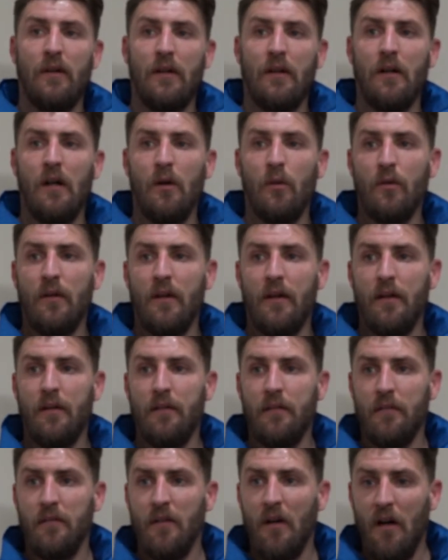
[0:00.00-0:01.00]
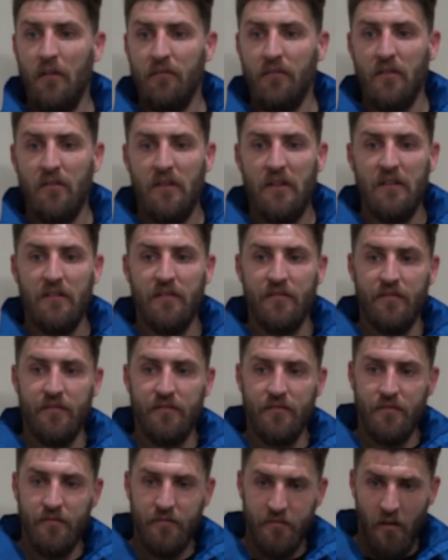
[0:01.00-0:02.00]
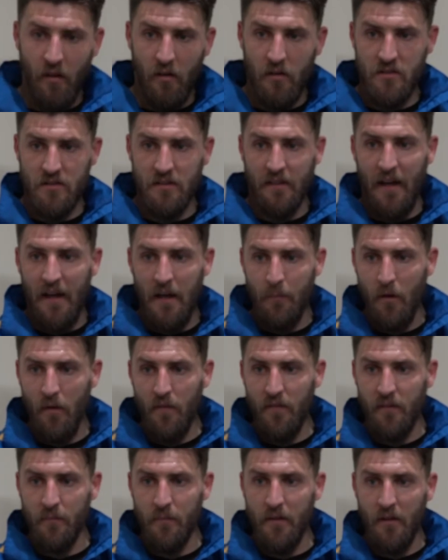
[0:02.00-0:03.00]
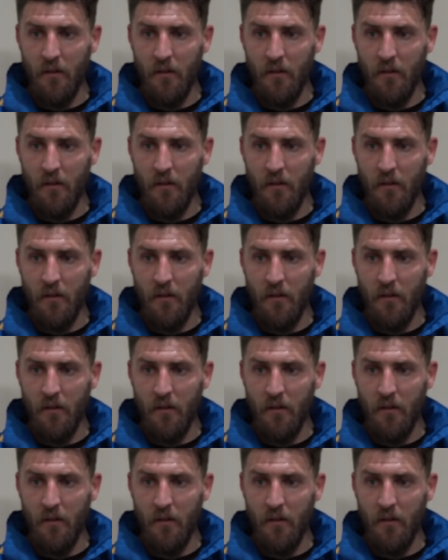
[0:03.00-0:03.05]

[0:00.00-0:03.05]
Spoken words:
can go there and not having to really force the game onto them.